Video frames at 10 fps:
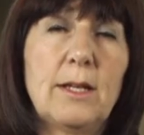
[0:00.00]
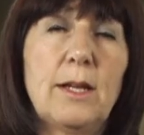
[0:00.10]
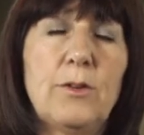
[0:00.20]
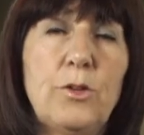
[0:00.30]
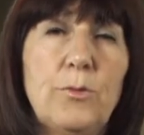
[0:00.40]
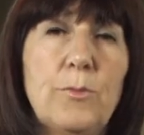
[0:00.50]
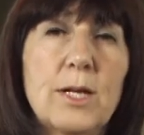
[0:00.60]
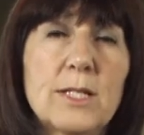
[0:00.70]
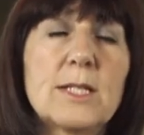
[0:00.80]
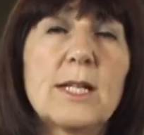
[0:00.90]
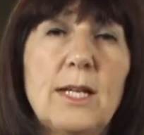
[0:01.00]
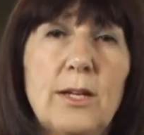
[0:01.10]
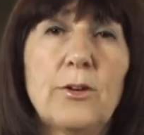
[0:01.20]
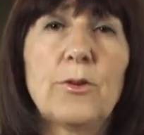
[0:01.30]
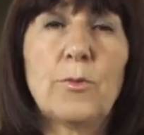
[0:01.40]
you must
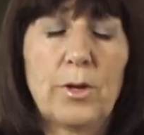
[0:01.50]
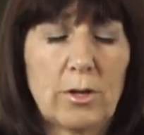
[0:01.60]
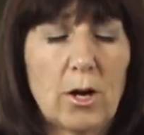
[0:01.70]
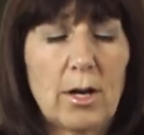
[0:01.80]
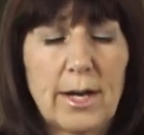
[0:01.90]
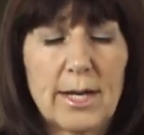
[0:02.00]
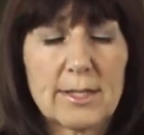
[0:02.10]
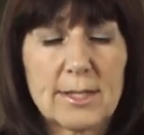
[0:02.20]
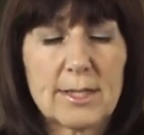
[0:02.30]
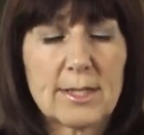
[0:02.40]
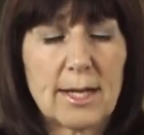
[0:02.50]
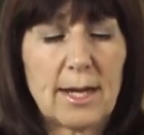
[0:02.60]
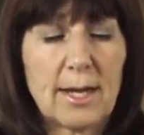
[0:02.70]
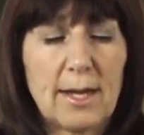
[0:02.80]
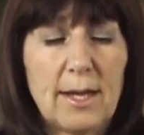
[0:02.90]
hear what God has to
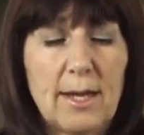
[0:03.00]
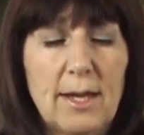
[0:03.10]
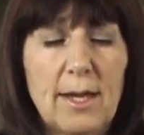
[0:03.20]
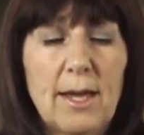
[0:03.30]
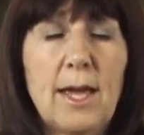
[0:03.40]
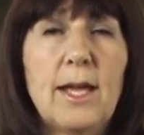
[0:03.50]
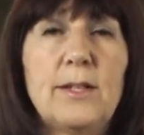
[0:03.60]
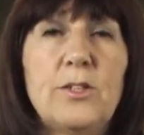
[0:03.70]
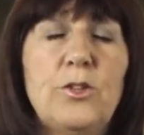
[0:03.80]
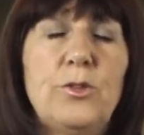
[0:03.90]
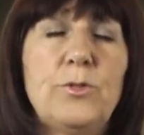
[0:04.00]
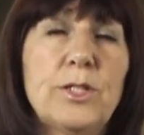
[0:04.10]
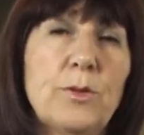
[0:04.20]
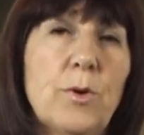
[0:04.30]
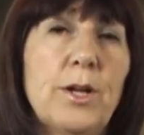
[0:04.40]
say. And you
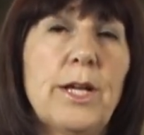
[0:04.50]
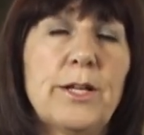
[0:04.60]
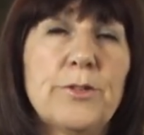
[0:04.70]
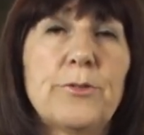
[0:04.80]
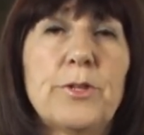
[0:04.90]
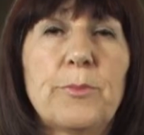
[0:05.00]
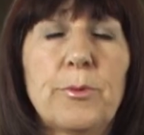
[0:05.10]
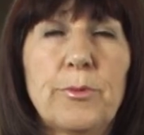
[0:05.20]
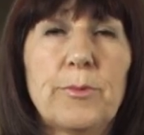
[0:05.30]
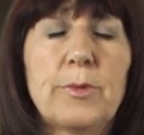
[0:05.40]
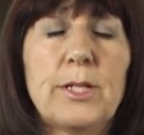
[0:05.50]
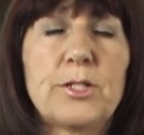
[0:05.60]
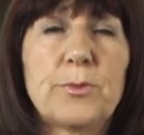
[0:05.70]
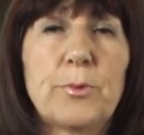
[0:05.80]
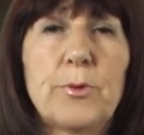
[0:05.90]
didn't want to enter
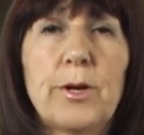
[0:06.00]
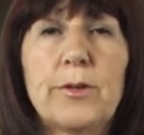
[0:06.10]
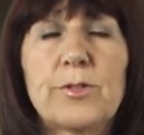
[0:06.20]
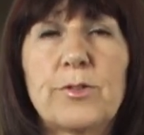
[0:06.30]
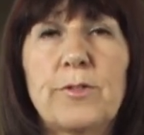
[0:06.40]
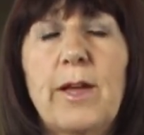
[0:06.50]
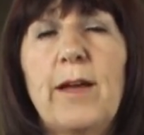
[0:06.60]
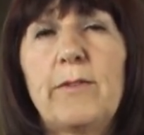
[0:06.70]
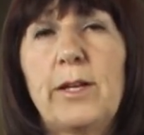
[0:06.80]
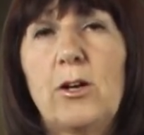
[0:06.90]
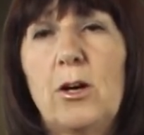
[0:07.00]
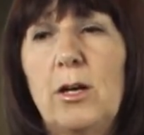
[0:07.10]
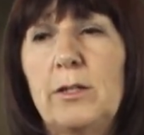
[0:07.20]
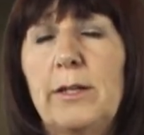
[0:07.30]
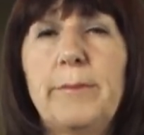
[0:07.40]
into prayer sort of having
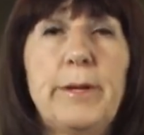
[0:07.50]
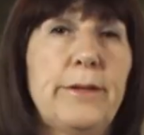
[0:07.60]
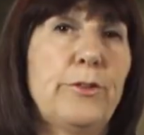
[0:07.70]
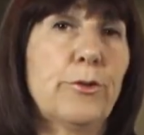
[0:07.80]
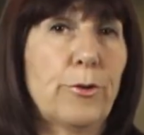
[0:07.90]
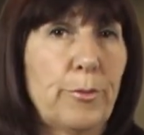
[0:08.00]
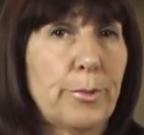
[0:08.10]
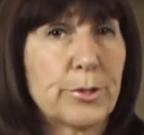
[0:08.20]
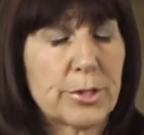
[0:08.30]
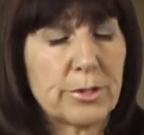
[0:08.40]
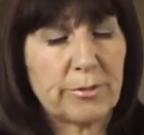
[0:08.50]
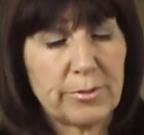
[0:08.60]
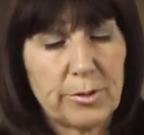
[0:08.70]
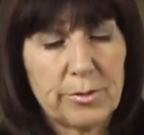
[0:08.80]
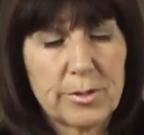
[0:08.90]
God commend your own personal
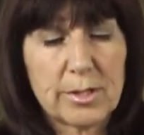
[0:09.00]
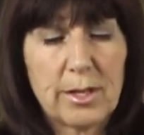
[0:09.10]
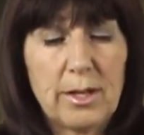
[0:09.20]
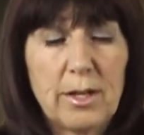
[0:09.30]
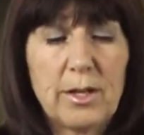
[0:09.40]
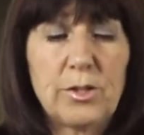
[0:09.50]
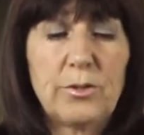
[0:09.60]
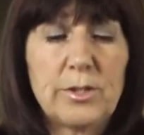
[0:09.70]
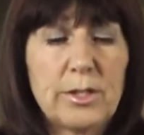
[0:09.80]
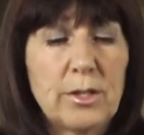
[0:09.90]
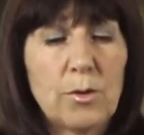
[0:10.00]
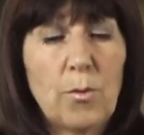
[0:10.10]
views. You didn't